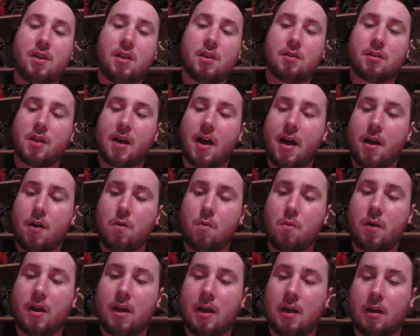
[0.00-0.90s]
the entire
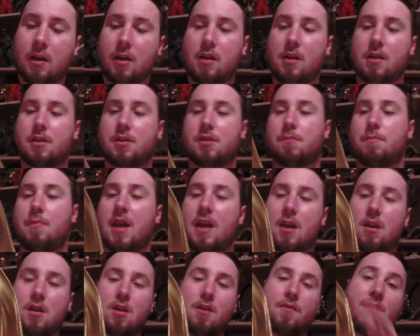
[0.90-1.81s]
wing is
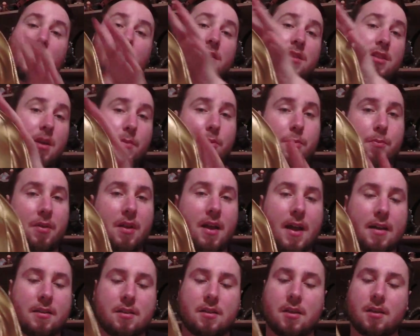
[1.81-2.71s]
made of that separate
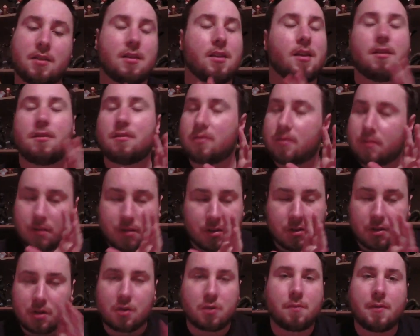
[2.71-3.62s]
plastic that,
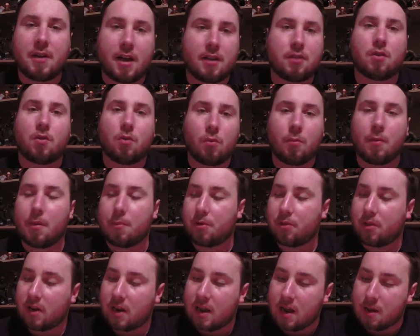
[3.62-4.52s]
excuse me, I don't
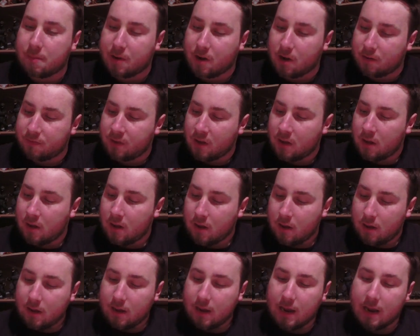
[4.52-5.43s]
remember the name of,
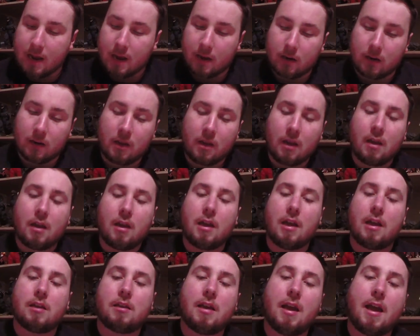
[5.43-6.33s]
and
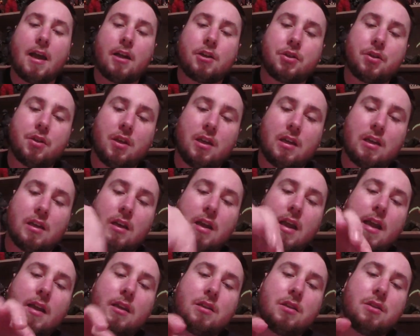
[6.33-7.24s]
it actually
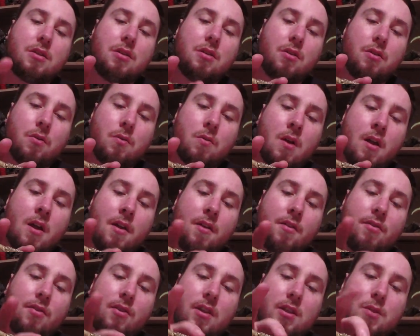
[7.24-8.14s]
connects to
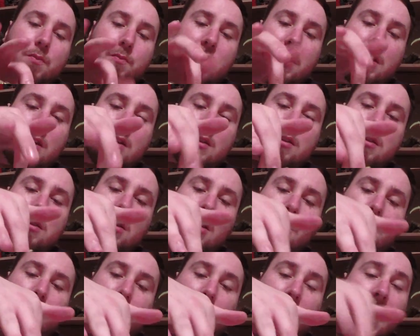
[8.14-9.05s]
this piece
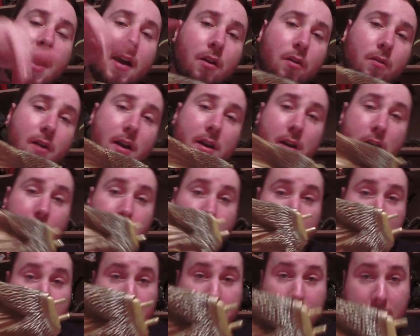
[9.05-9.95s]
of vinyl right here,
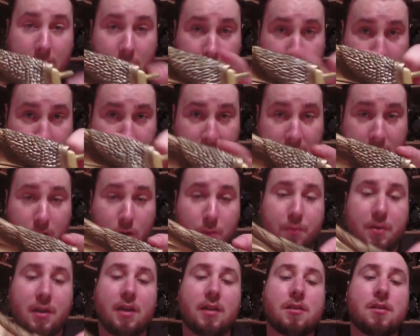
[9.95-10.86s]
the scaly
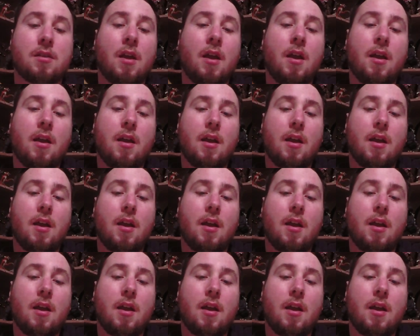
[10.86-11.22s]
vinyl piece.